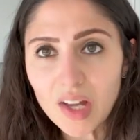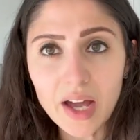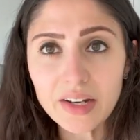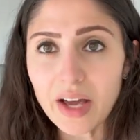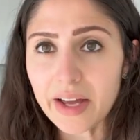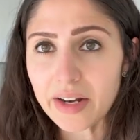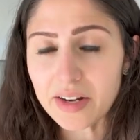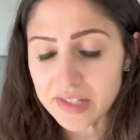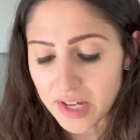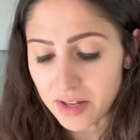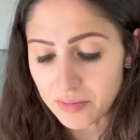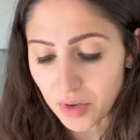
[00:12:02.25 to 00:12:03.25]
a 9 out of
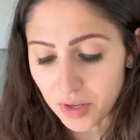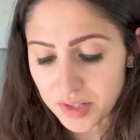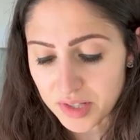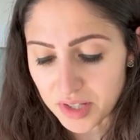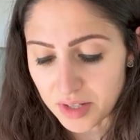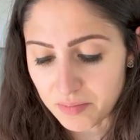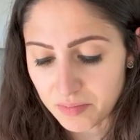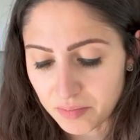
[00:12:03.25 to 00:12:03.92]
10, honestly.